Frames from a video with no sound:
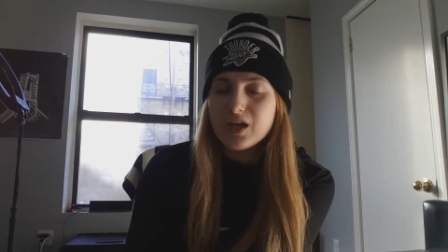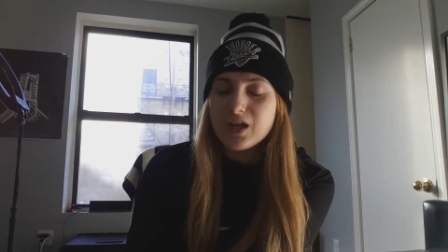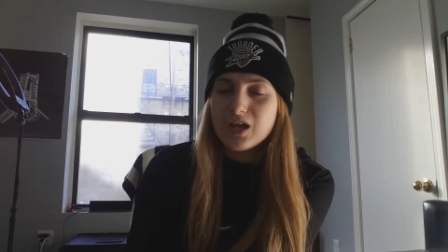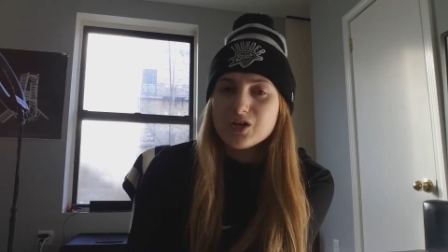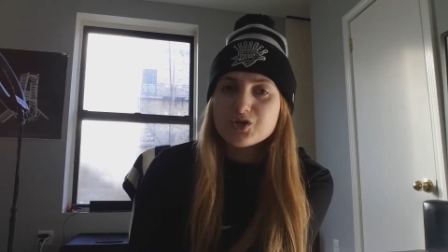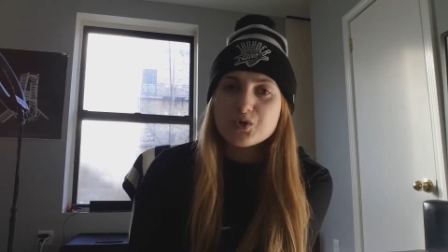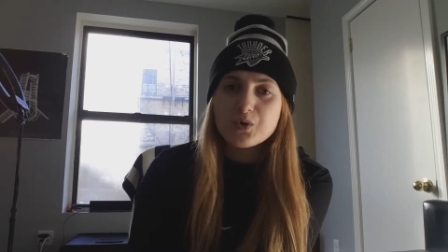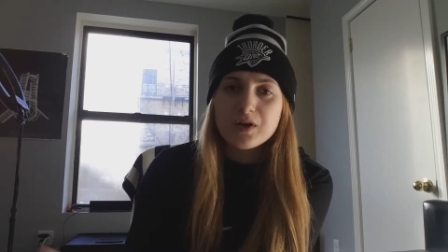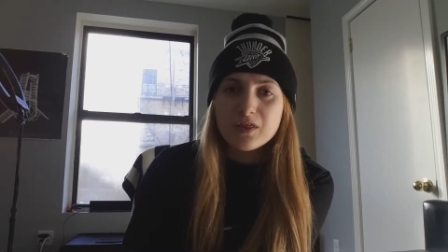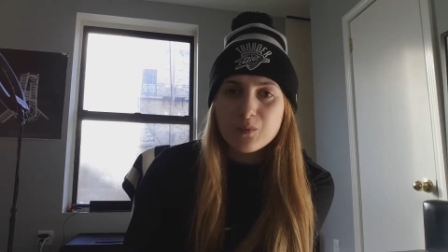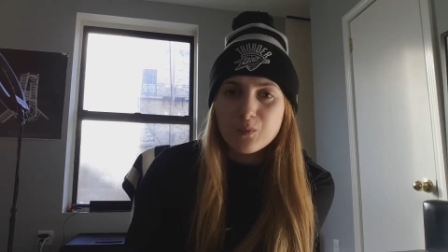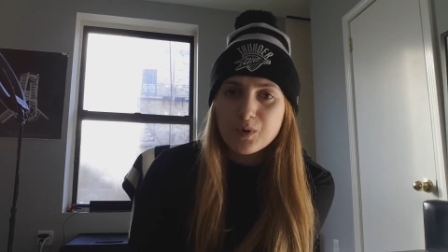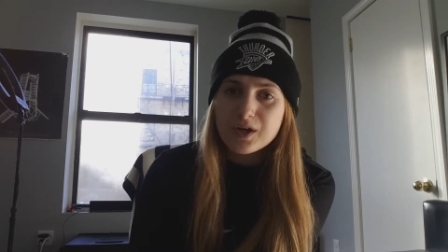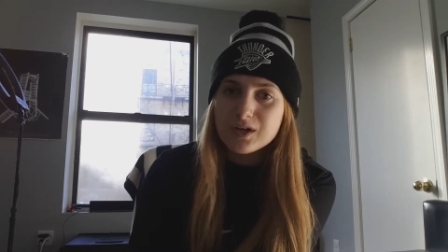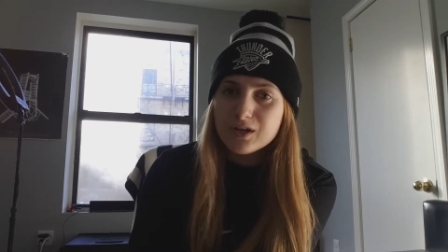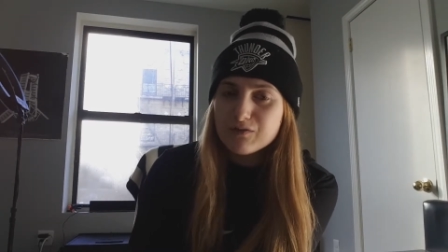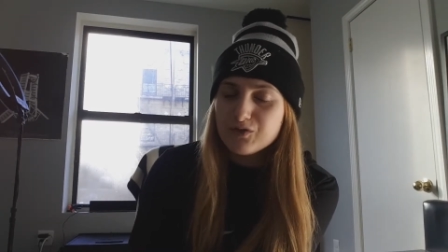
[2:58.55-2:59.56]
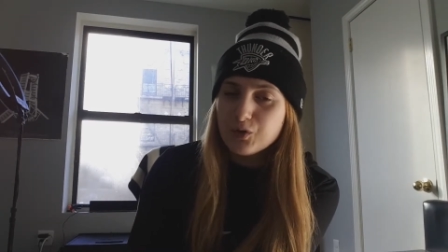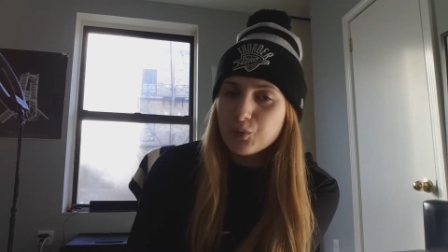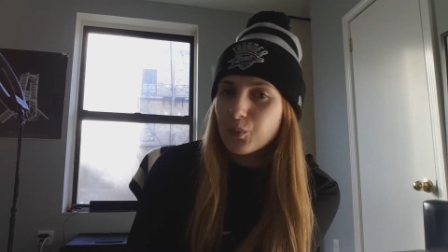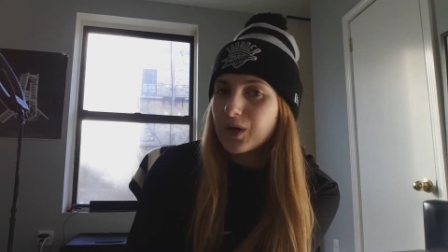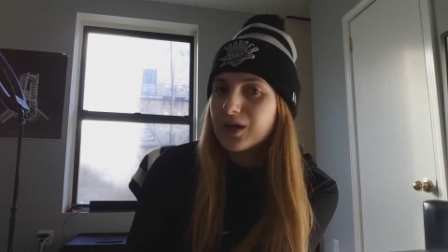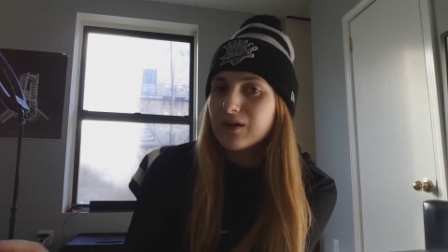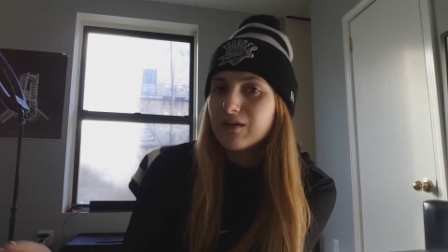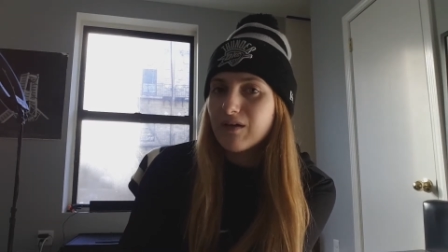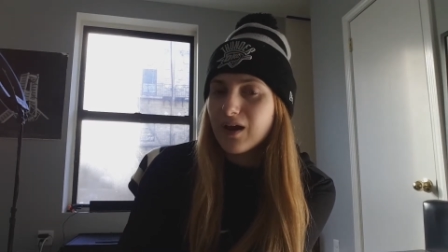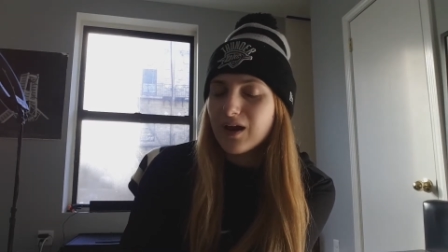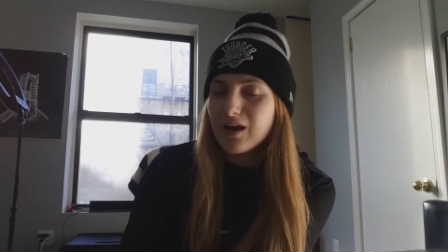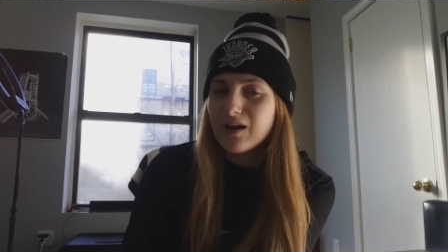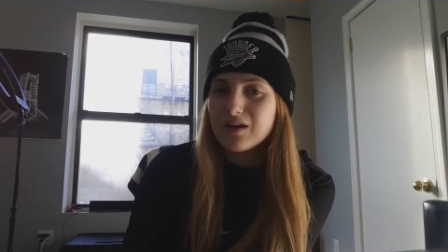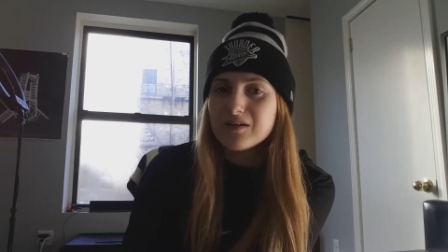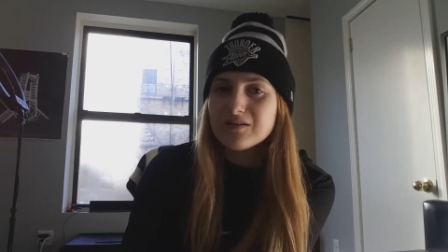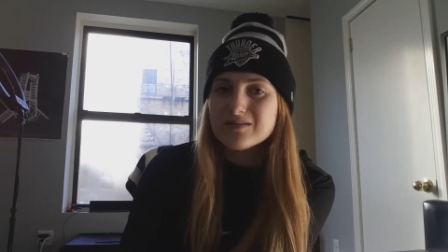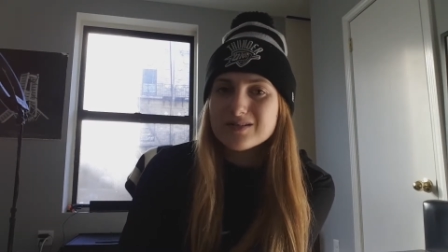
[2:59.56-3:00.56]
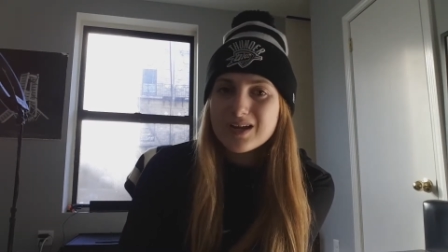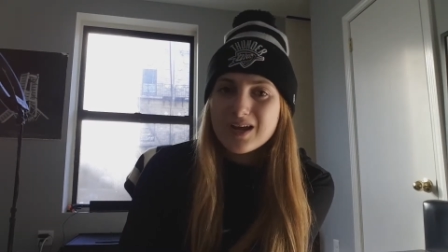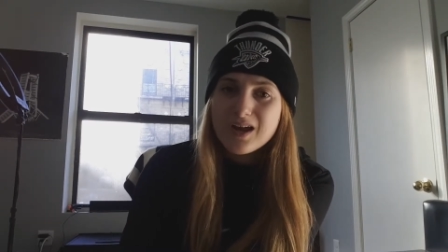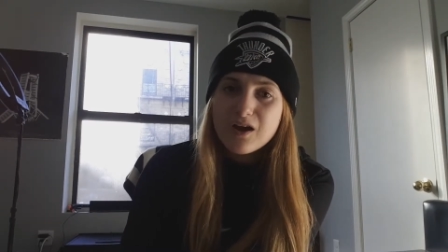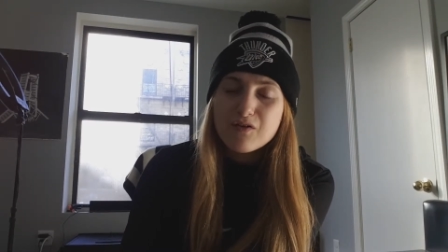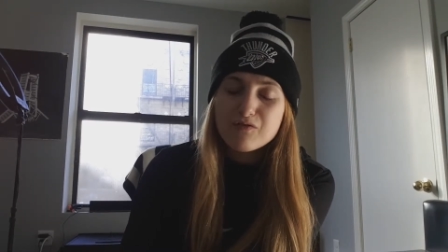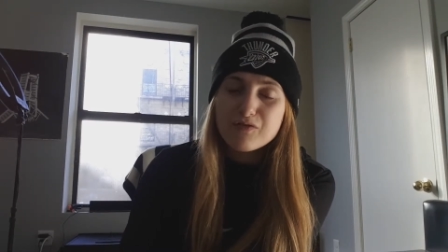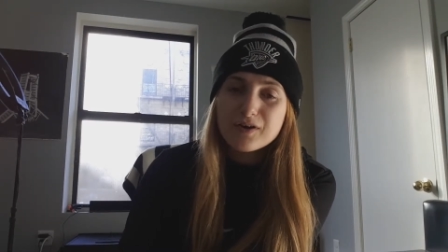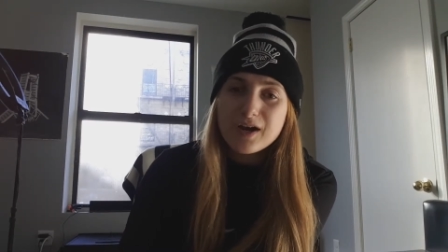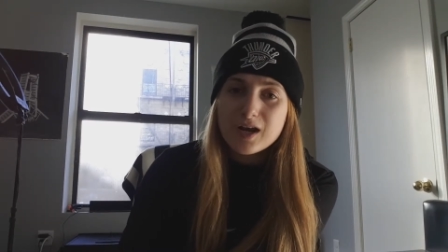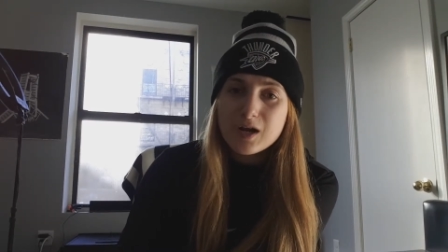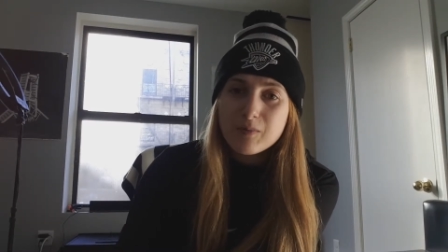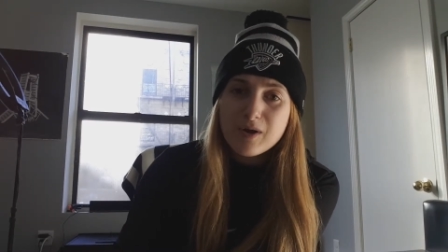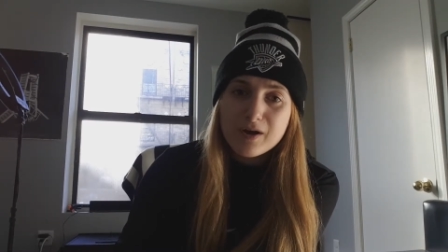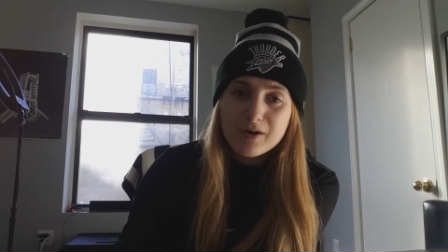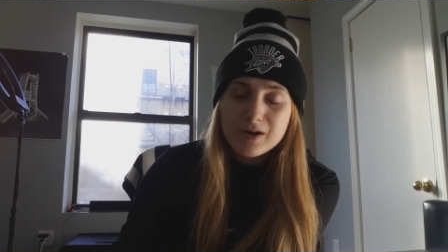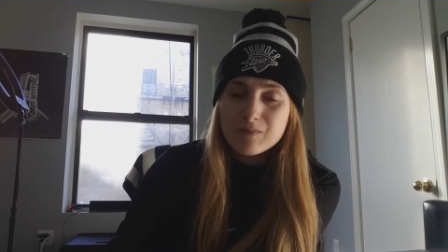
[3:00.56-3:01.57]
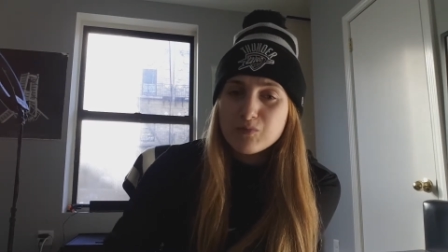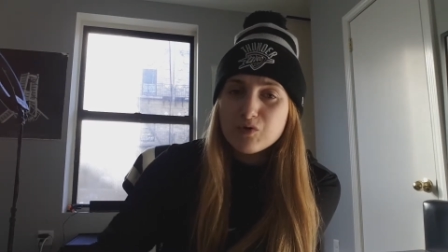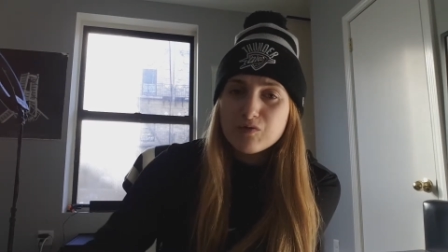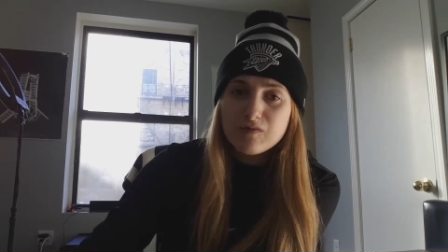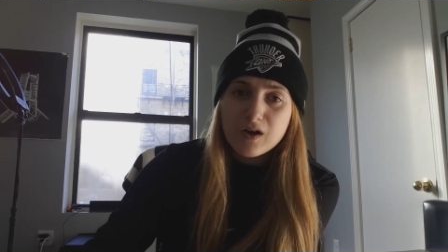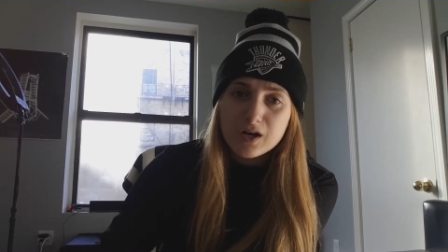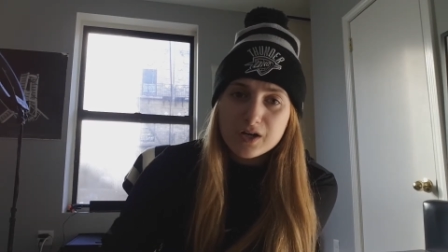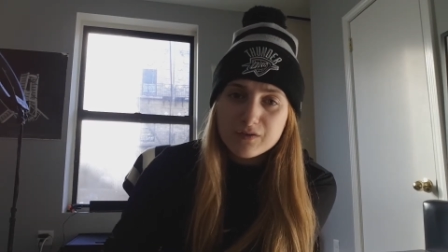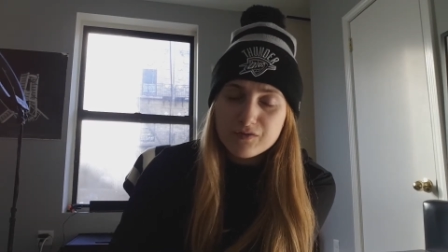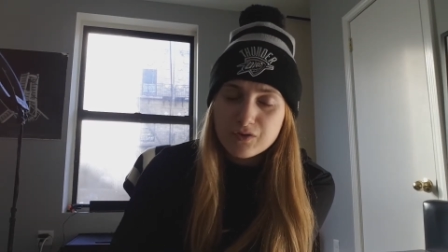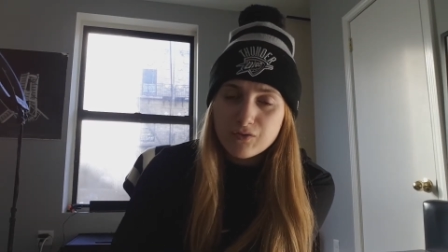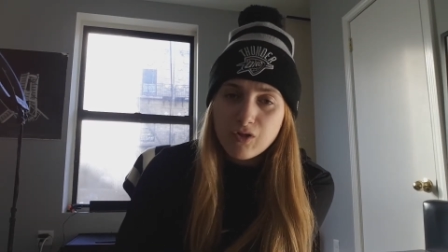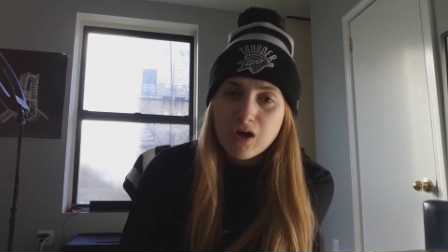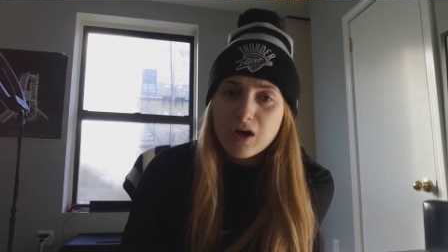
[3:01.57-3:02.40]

enjoy the win if you win, and forget about it and move on if you